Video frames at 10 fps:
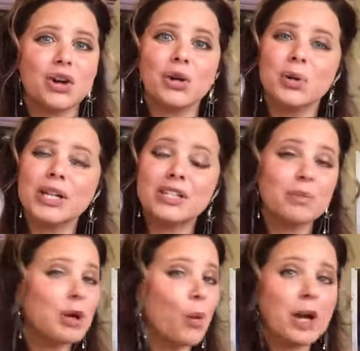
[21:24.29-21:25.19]
So
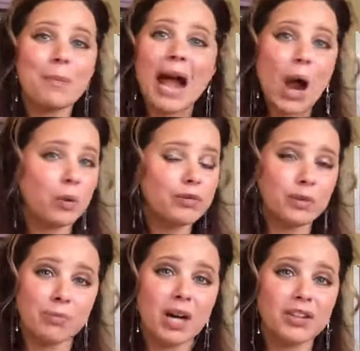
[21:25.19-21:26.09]
it's going to be quite a
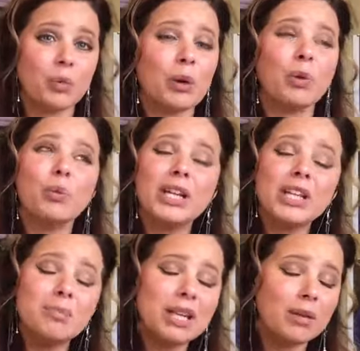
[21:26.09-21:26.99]
powerful month where we're
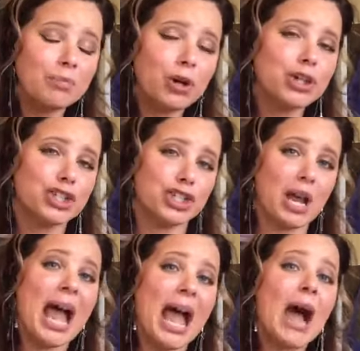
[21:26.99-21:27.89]
really being
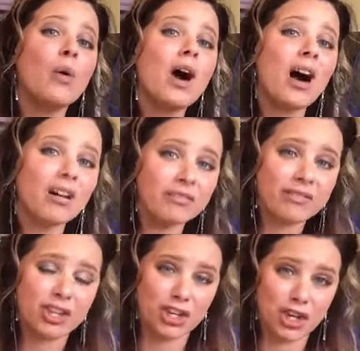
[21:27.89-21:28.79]
pushed out of